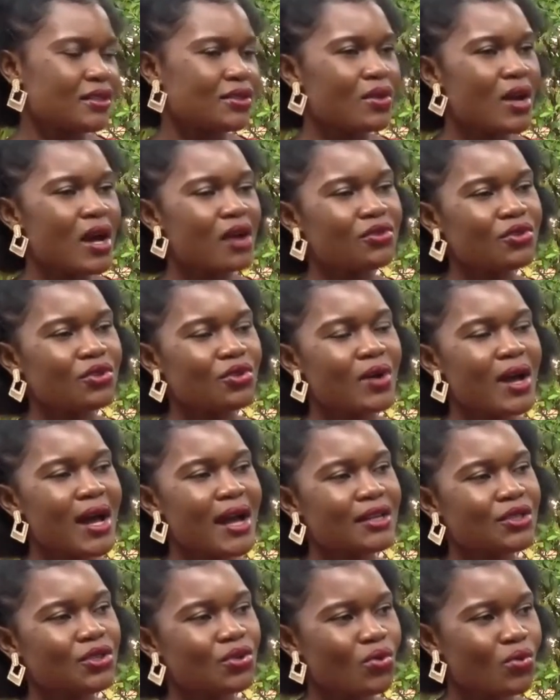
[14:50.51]
So how do you
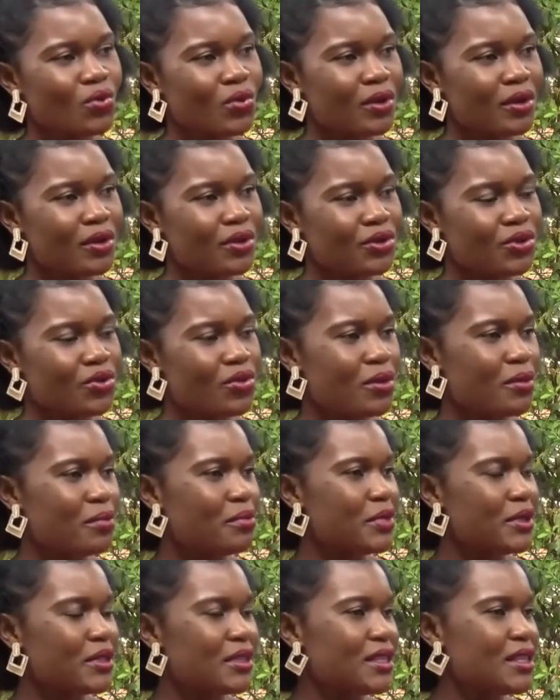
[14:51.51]
handle your
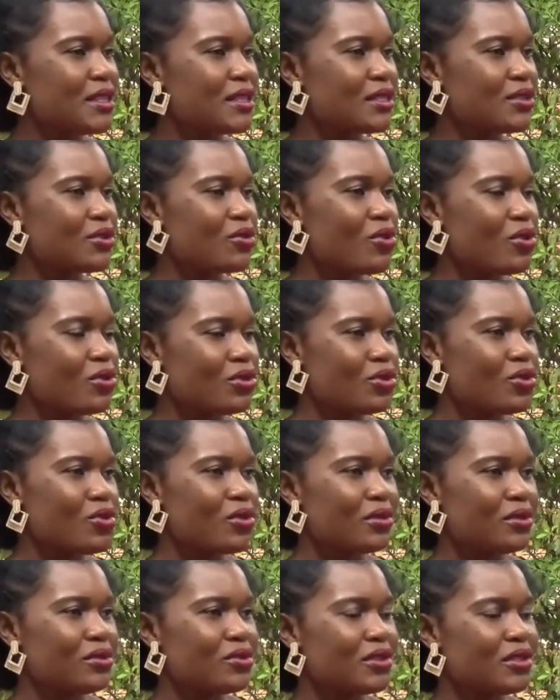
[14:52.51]
business or
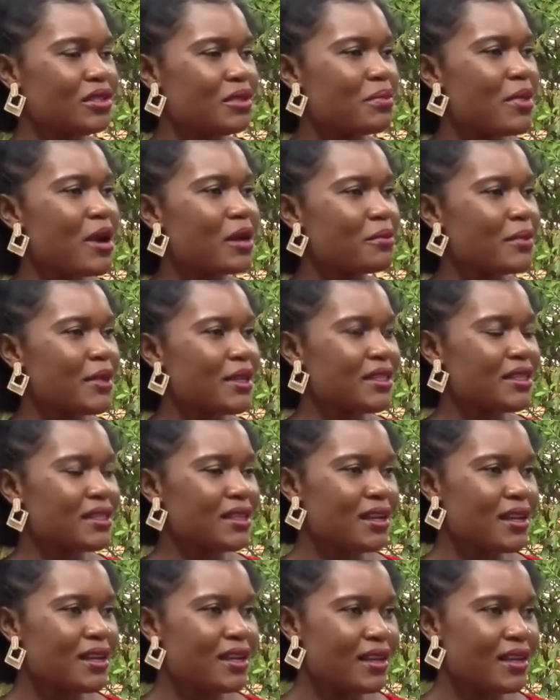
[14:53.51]
your department